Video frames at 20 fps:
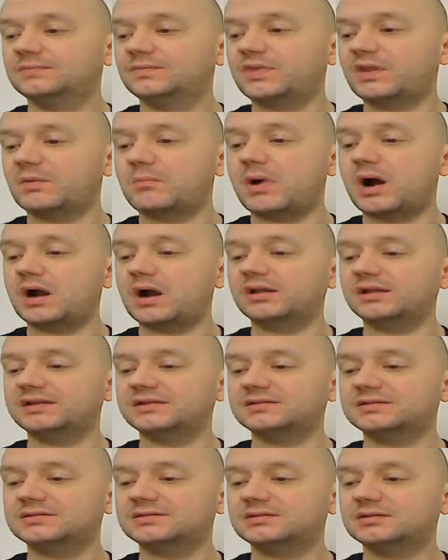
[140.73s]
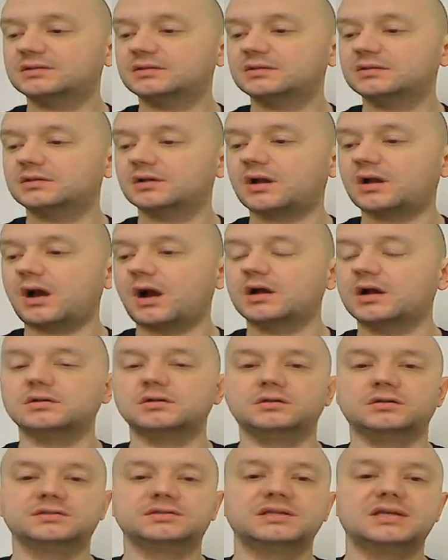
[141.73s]
the Marlins, the
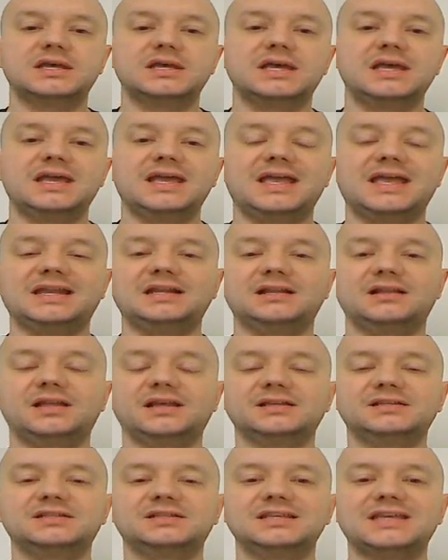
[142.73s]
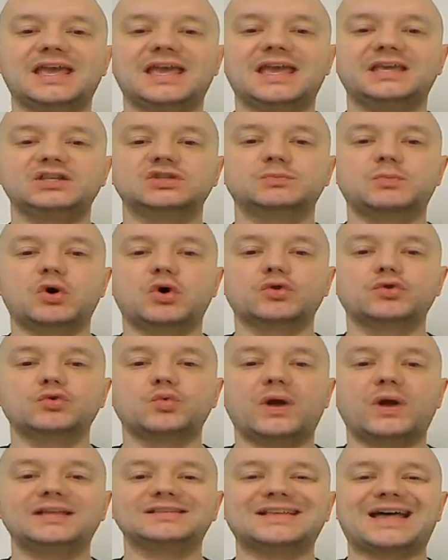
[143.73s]
Cardinals, and he likes the Yankees both
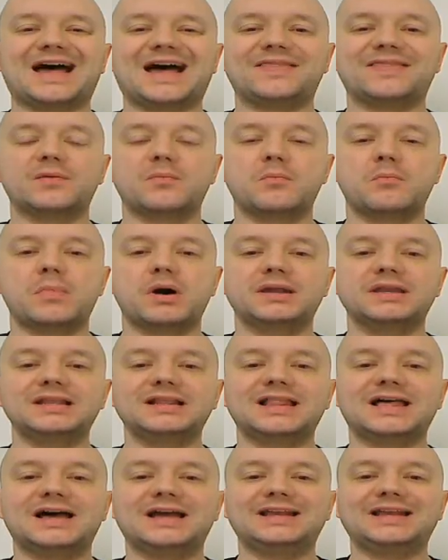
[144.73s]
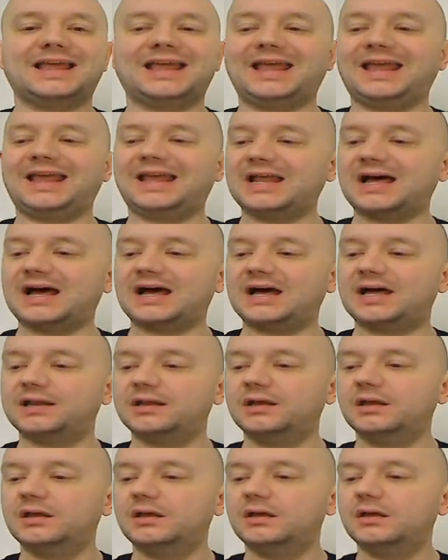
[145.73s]
ways on the money line and on
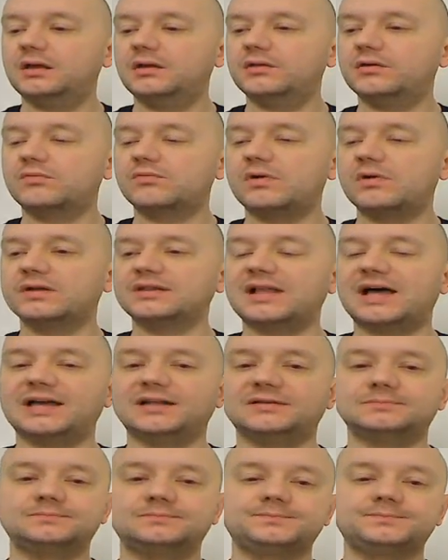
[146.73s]
the run line.